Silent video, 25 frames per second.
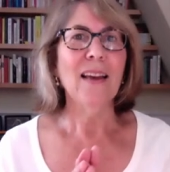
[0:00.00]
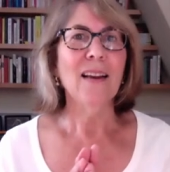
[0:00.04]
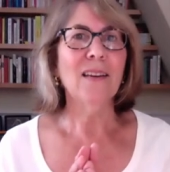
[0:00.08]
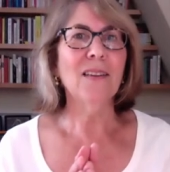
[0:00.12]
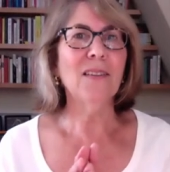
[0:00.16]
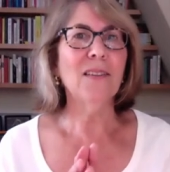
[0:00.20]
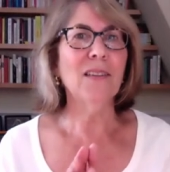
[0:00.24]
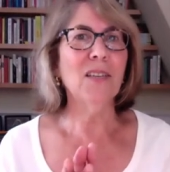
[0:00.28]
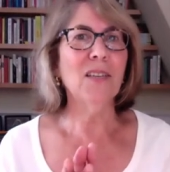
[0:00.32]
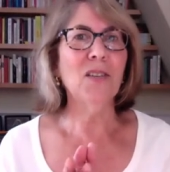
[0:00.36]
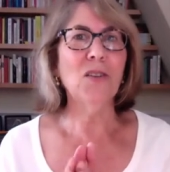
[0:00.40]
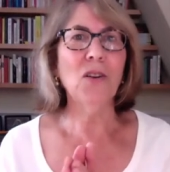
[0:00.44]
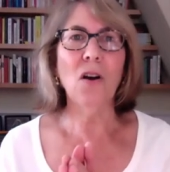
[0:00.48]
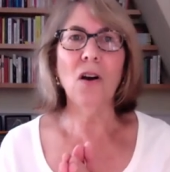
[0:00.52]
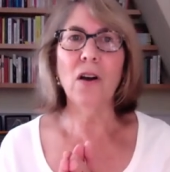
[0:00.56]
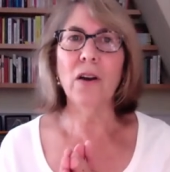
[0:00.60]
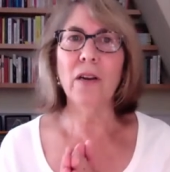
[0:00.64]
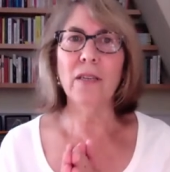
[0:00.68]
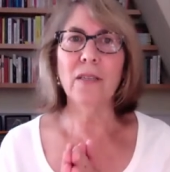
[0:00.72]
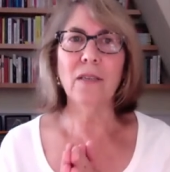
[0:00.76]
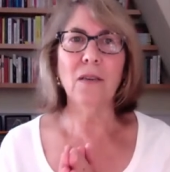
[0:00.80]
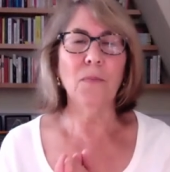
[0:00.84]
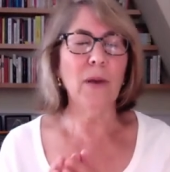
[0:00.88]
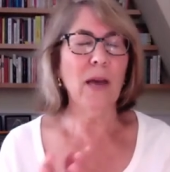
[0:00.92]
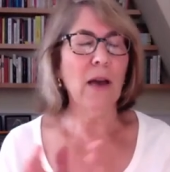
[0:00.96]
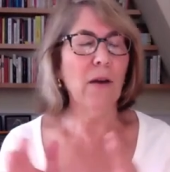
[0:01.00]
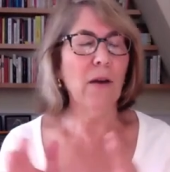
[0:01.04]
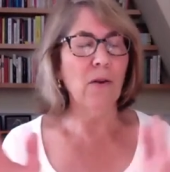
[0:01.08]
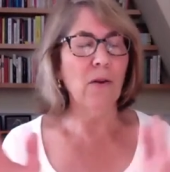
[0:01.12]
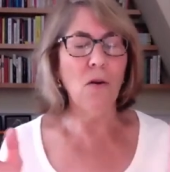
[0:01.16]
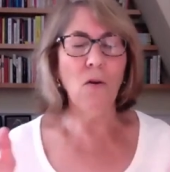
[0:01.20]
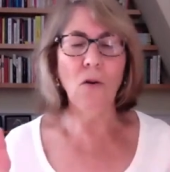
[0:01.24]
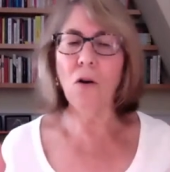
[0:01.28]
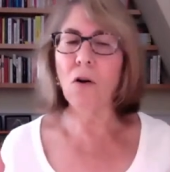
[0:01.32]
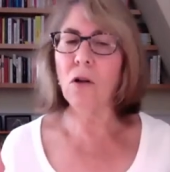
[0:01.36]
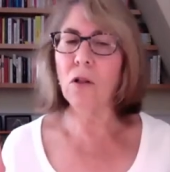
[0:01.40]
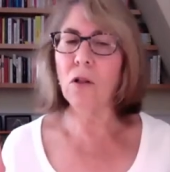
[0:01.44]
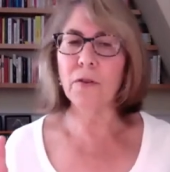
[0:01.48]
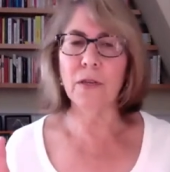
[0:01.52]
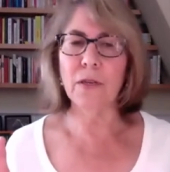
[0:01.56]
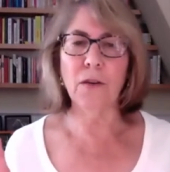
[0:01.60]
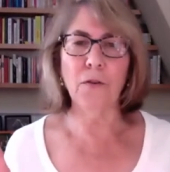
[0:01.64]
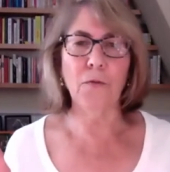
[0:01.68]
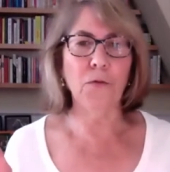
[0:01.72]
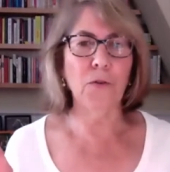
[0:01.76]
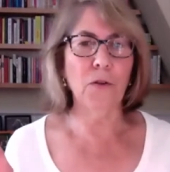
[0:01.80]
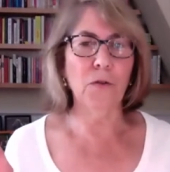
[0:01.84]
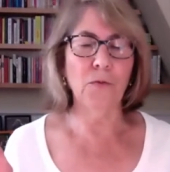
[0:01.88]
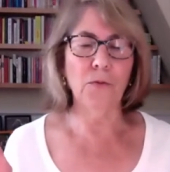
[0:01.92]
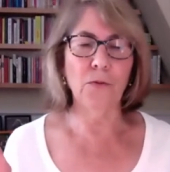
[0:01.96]
because he taught us about all the
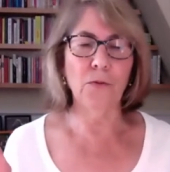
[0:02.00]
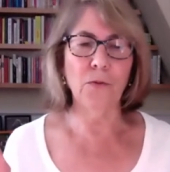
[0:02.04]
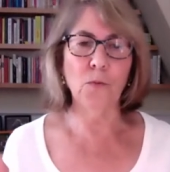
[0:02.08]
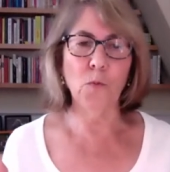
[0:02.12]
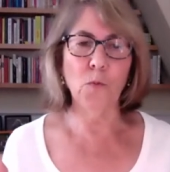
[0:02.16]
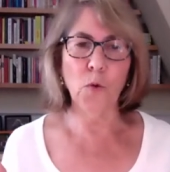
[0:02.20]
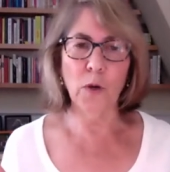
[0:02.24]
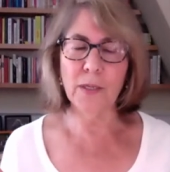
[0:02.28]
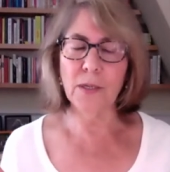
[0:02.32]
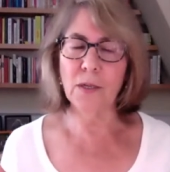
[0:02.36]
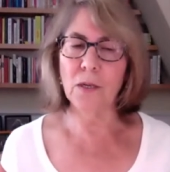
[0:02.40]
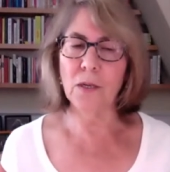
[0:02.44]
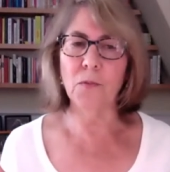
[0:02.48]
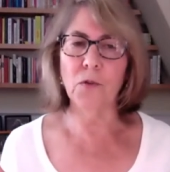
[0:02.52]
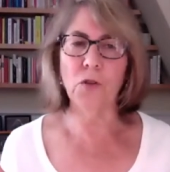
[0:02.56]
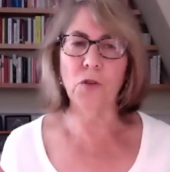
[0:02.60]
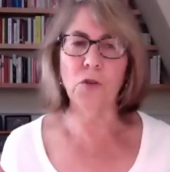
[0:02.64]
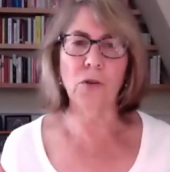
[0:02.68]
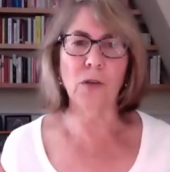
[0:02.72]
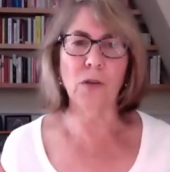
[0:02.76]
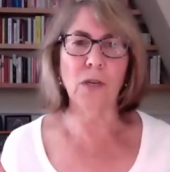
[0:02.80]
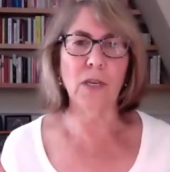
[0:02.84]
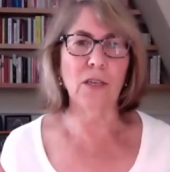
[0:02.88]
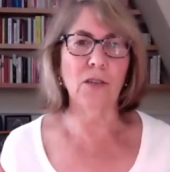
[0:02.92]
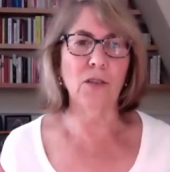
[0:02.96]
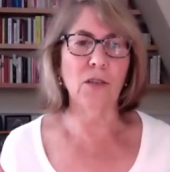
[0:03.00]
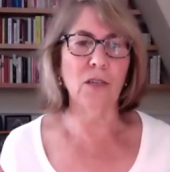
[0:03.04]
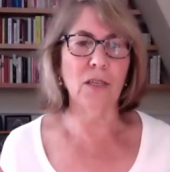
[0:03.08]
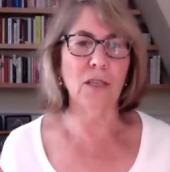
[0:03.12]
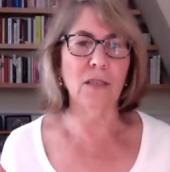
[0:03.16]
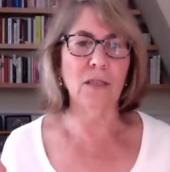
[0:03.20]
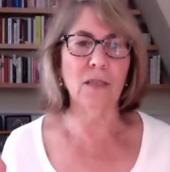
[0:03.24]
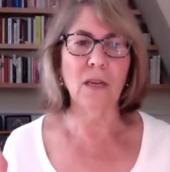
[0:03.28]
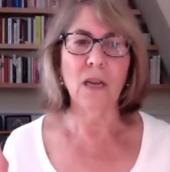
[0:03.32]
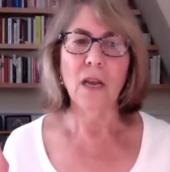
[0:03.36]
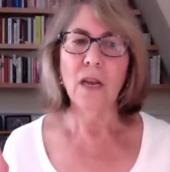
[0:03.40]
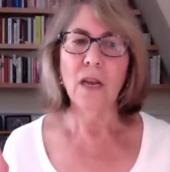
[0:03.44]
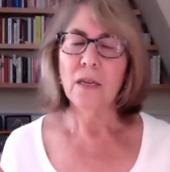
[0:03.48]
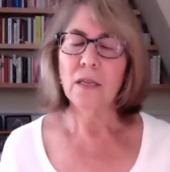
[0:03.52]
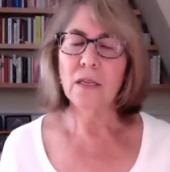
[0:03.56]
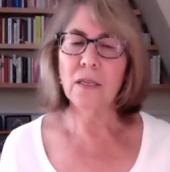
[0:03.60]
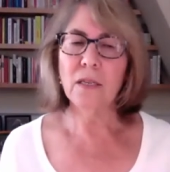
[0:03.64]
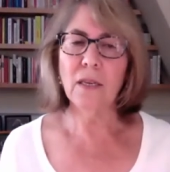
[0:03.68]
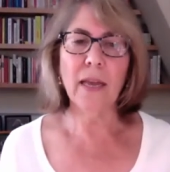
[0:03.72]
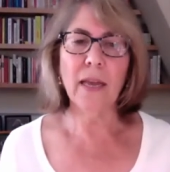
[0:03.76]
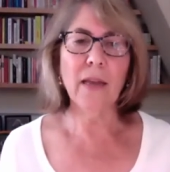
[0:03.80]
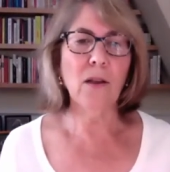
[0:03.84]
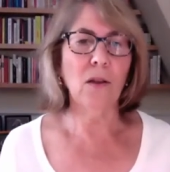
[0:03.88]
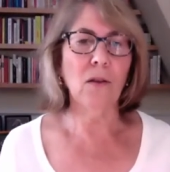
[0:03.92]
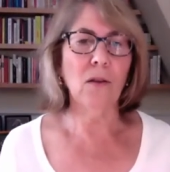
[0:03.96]
different wisdom traditions,
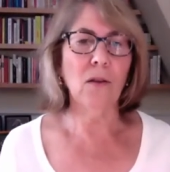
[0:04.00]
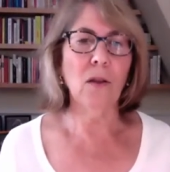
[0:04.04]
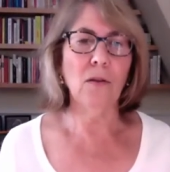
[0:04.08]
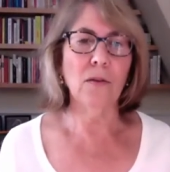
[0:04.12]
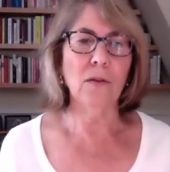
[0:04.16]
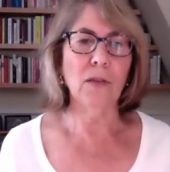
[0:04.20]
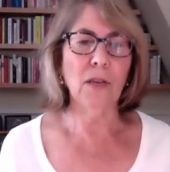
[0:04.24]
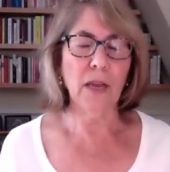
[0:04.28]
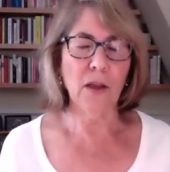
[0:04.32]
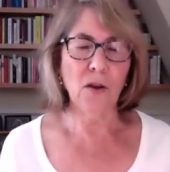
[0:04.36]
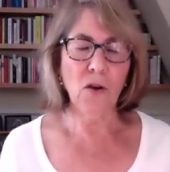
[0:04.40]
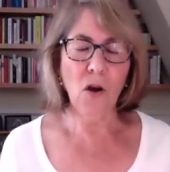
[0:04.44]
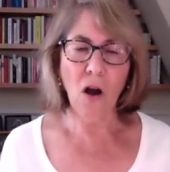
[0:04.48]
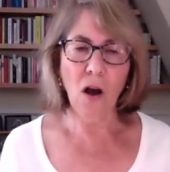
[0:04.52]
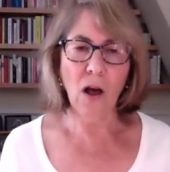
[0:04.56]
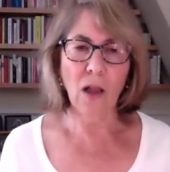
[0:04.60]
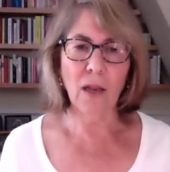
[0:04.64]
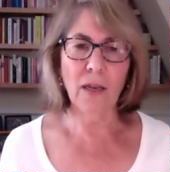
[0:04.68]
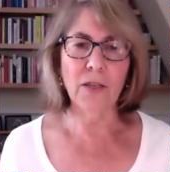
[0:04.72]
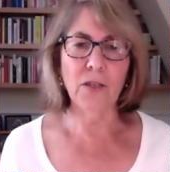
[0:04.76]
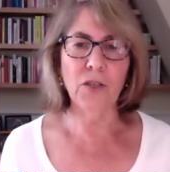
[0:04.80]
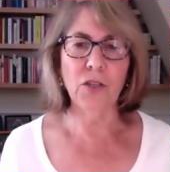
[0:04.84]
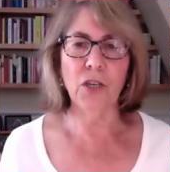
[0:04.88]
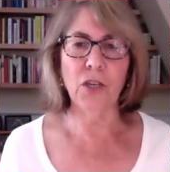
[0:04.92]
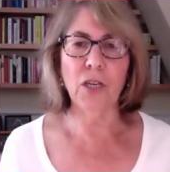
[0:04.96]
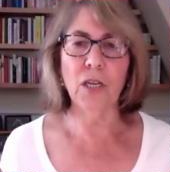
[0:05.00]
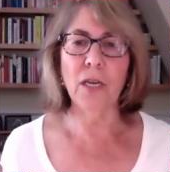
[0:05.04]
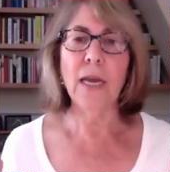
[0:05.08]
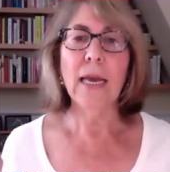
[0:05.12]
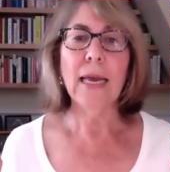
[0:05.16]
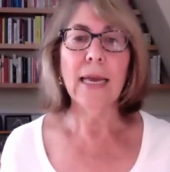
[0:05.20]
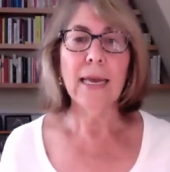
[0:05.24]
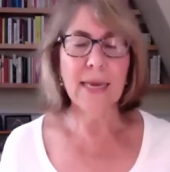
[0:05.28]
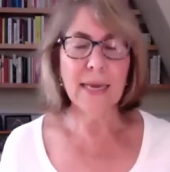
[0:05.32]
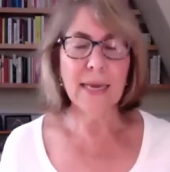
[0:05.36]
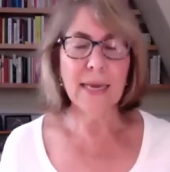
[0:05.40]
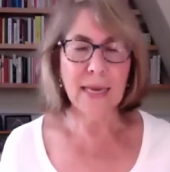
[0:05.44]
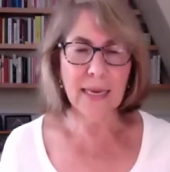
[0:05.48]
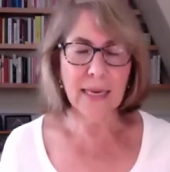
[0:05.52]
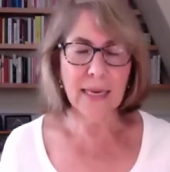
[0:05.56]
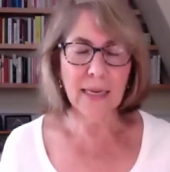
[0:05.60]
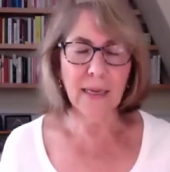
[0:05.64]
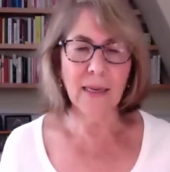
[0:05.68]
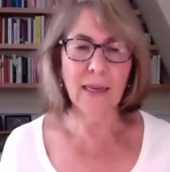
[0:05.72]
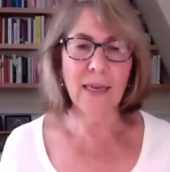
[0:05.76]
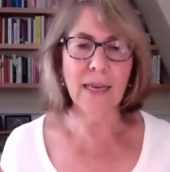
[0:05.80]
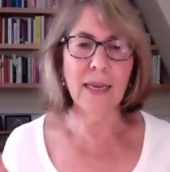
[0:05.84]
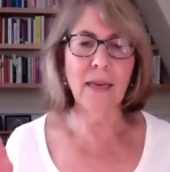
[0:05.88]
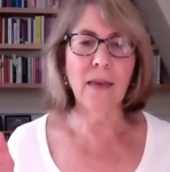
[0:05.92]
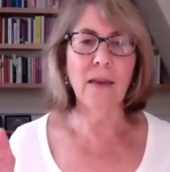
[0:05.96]
psychology,
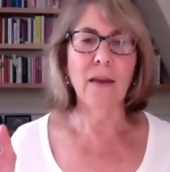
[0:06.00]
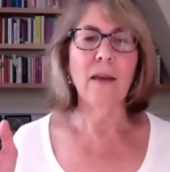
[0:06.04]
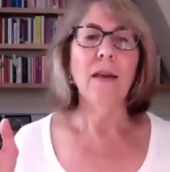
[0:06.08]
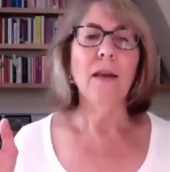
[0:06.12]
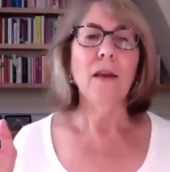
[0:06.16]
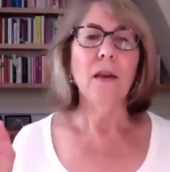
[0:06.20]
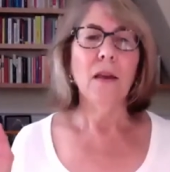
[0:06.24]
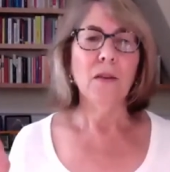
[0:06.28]
healing,